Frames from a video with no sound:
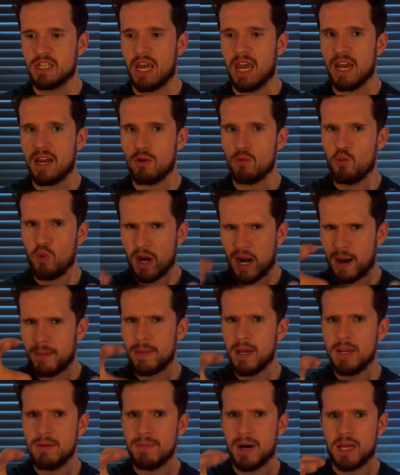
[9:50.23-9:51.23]
And when I
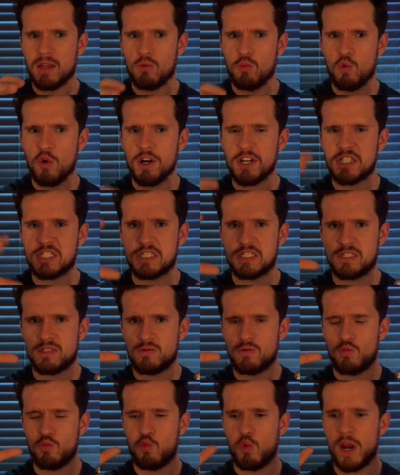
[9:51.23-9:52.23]
mean by the woods,
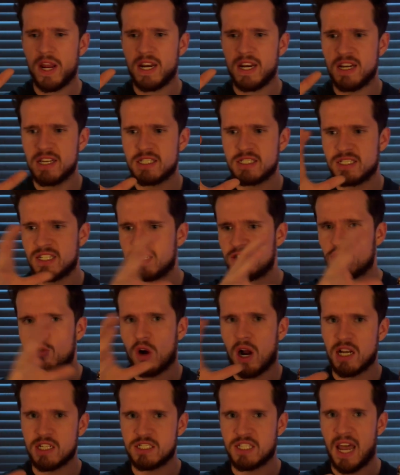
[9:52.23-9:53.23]
when this scent
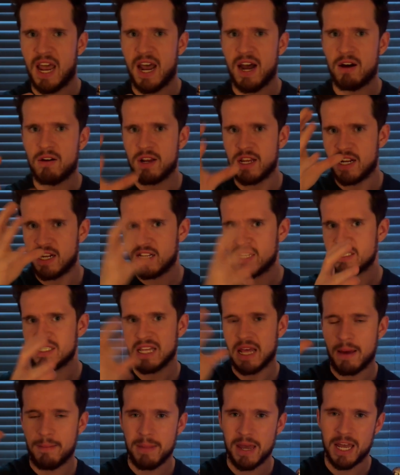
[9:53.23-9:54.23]
dries down and is in
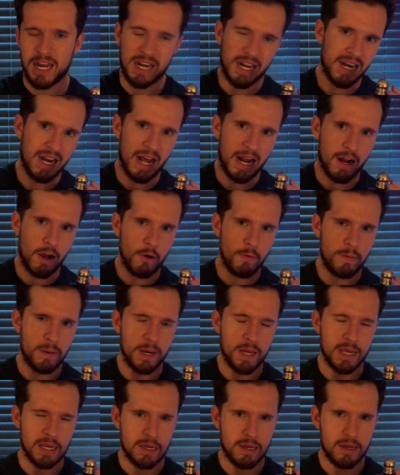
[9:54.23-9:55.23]
that mid and that opening,